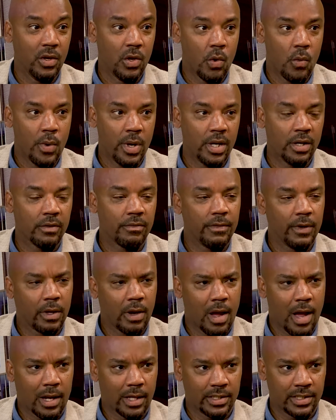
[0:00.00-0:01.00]
We needed to figure
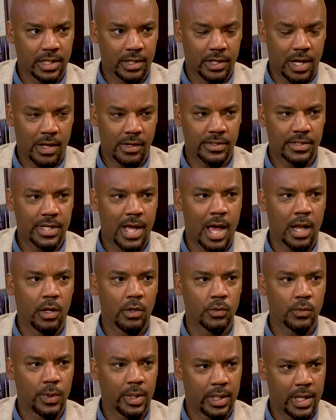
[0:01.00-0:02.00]
out how to tear down
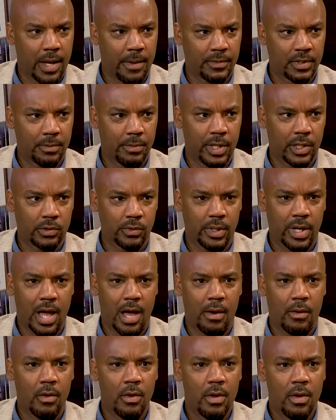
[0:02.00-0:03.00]
silos when it came to mentoring,
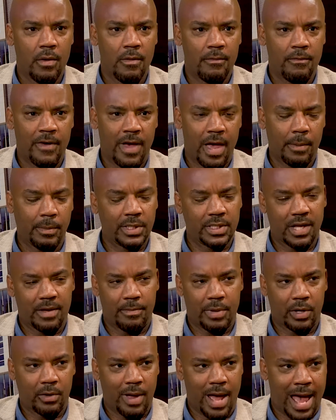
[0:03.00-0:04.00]
how families had
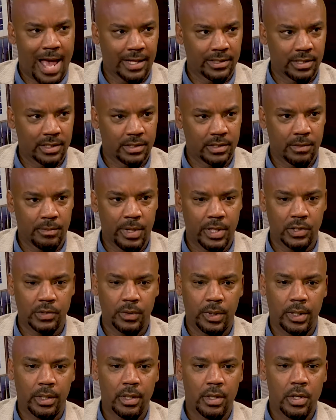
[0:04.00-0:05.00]
better access to mentoring.